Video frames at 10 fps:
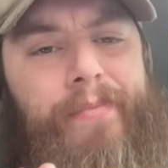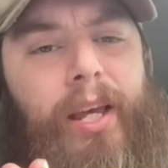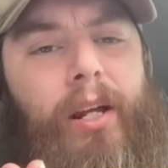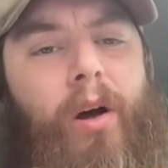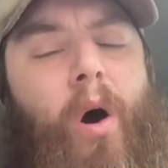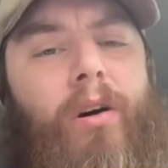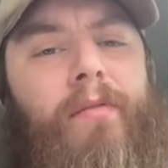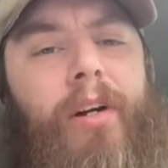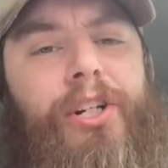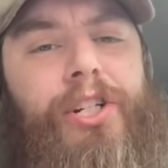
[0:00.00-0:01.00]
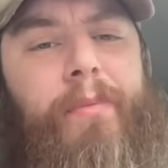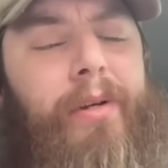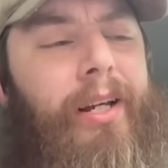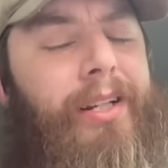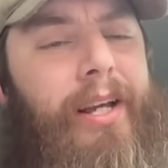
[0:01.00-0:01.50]
and all of our
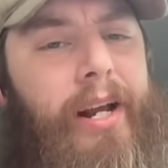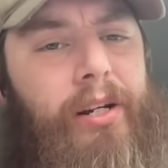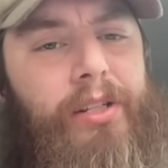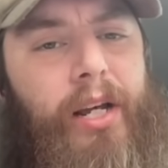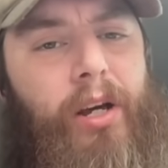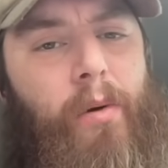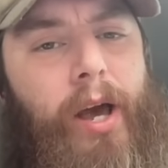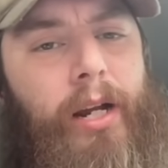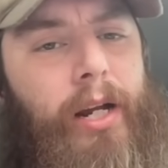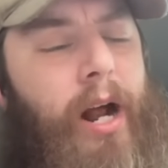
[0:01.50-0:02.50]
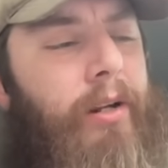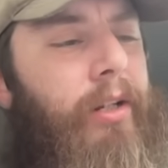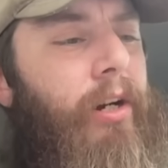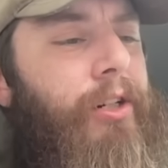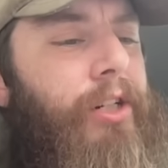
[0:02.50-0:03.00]
shipping containers that go in and out of
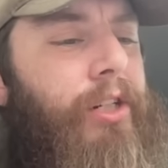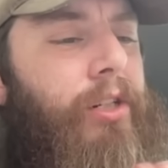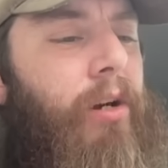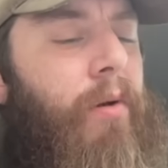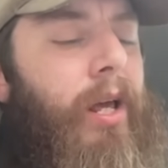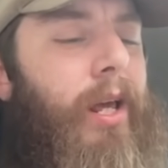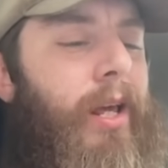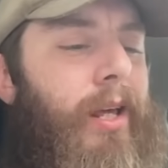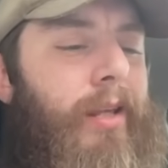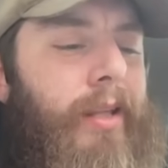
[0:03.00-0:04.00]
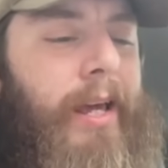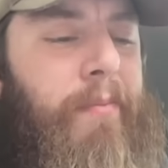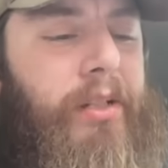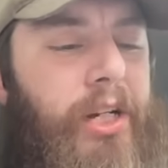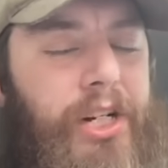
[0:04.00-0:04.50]
the country. So they
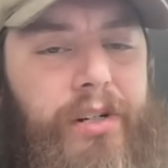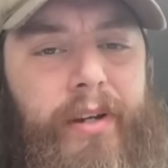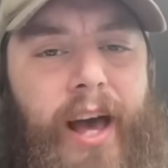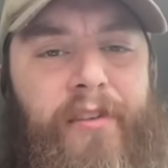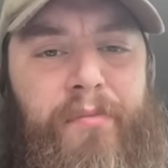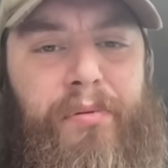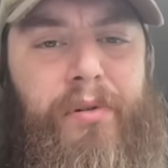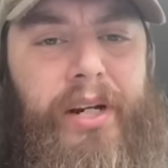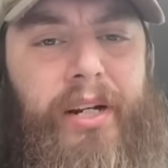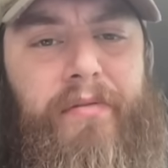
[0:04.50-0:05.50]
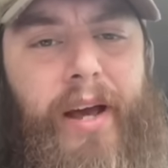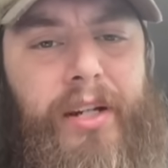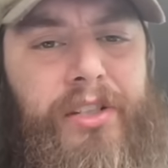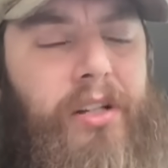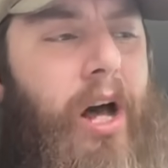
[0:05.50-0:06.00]
potentially have pre
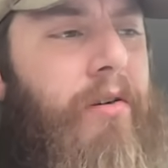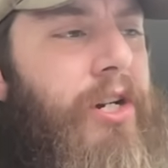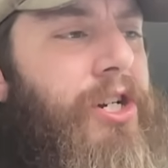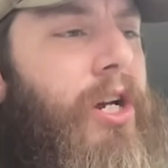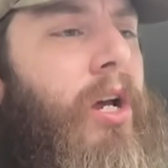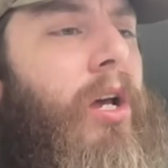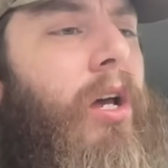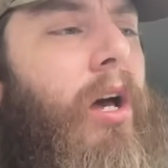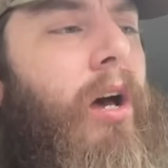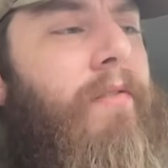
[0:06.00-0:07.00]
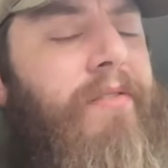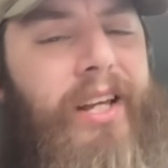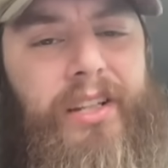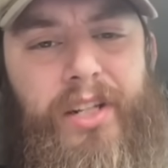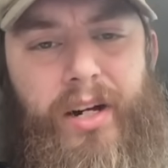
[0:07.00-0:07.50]
advanced knowledge of
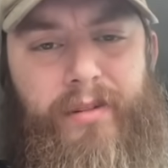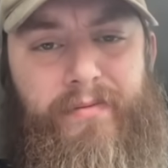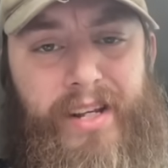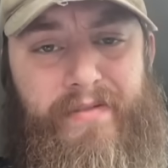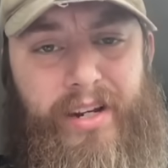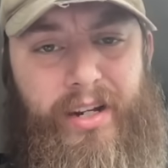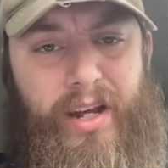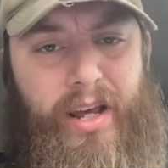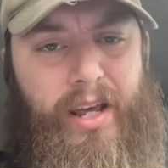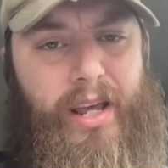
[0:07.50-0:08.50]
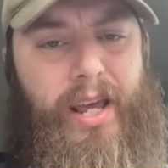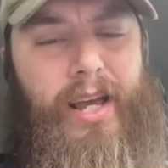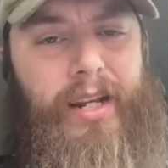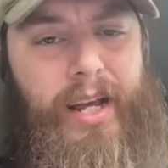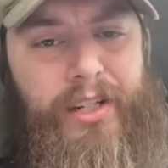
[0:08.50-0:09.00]
things that are leaving
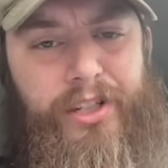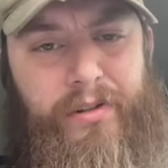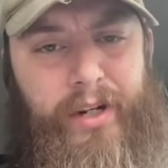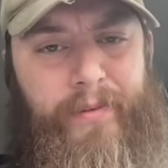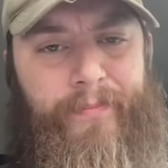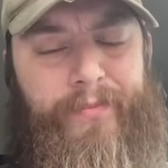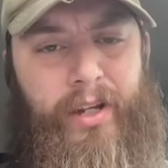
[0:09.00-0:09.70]
and entering